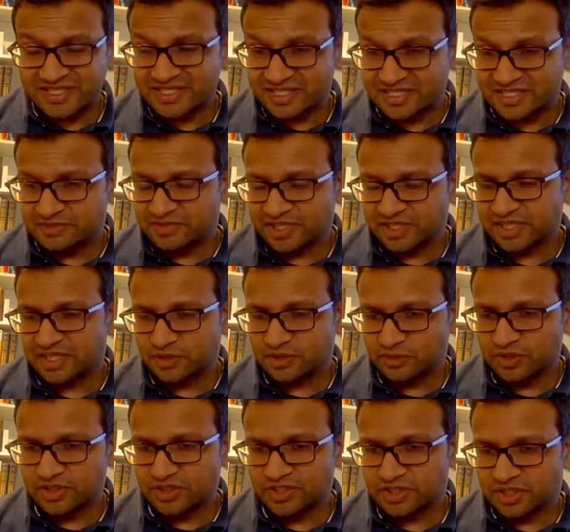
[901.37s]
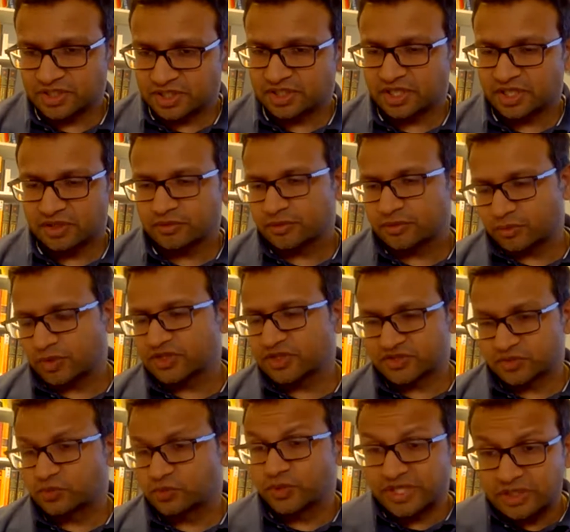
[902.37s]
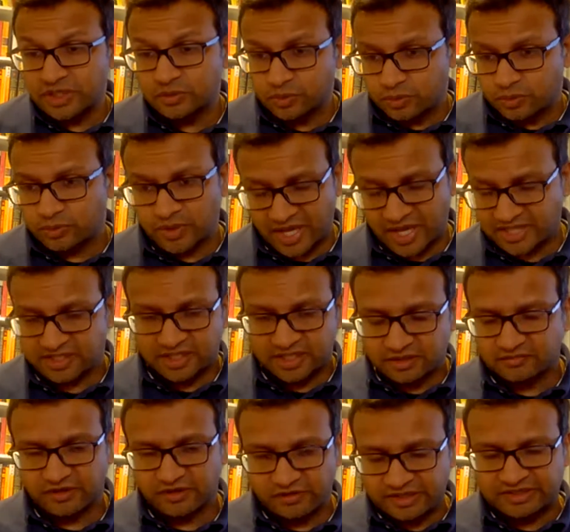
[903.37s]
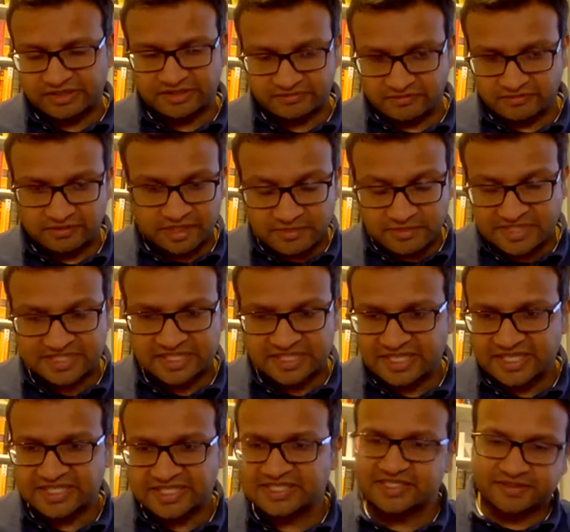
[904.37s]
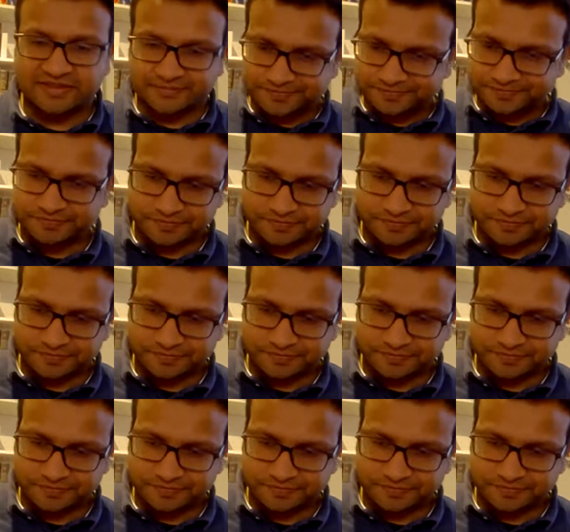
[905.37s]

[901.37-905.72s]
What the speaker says: of the system, I think it was. Whilst we had a very limited list,